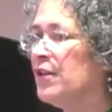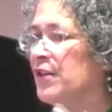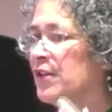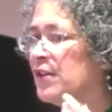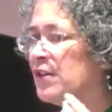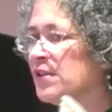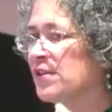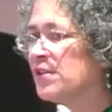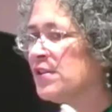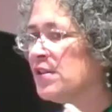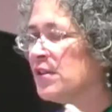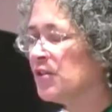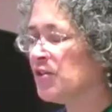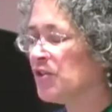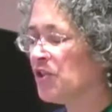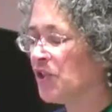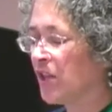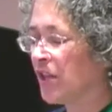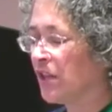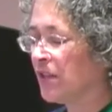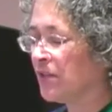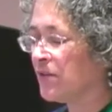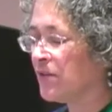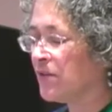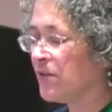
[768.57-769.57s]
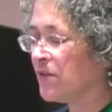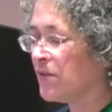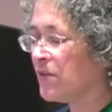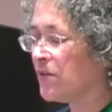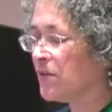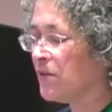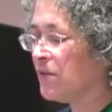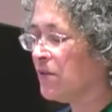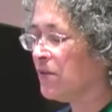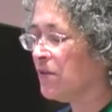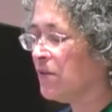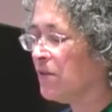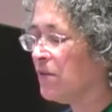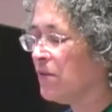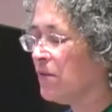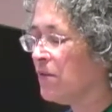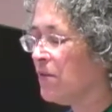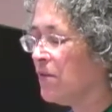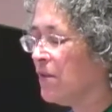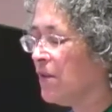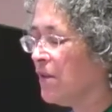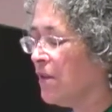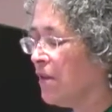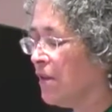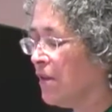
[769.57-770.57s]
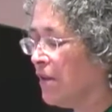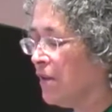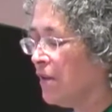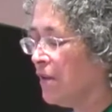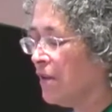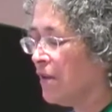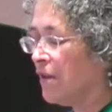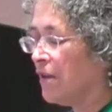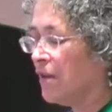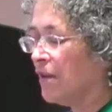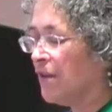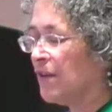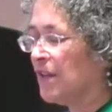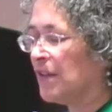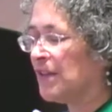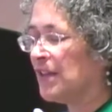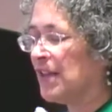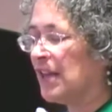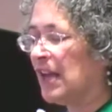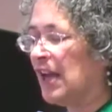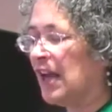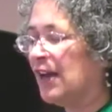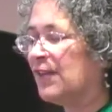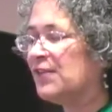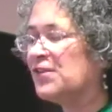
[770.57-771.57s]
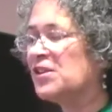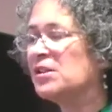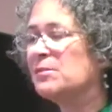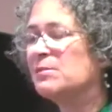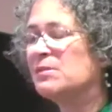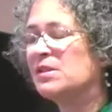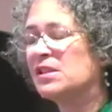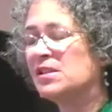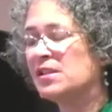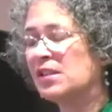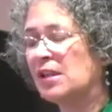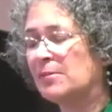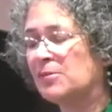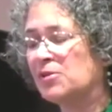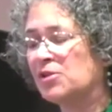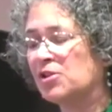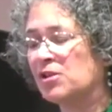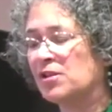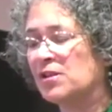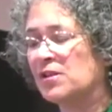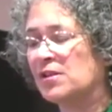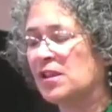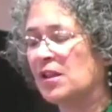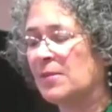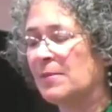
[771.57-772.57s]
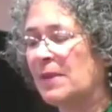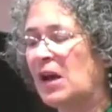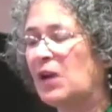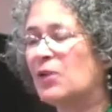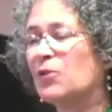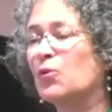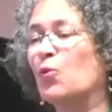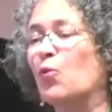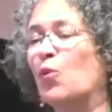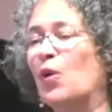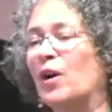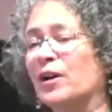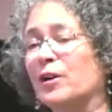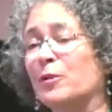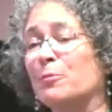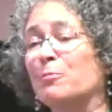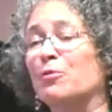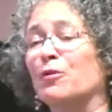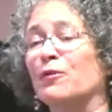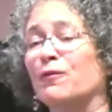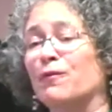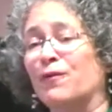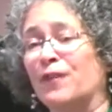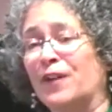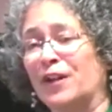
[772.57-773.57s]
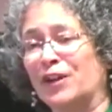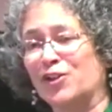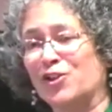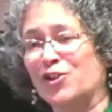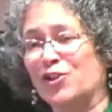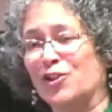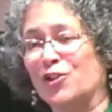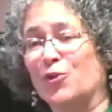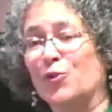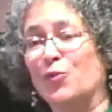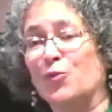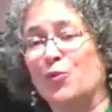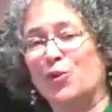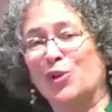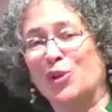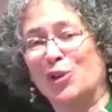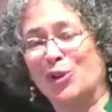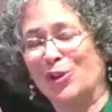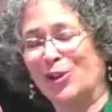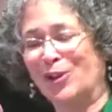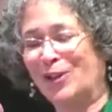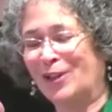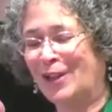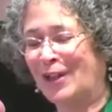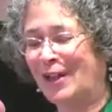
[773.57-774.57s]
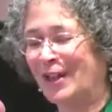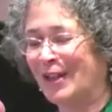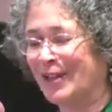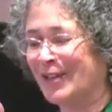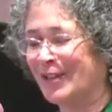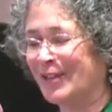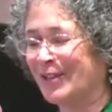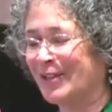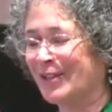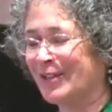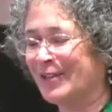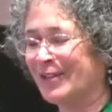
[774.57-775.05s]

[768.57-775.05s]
This suggests that they have some assumptions about what perfection would look like.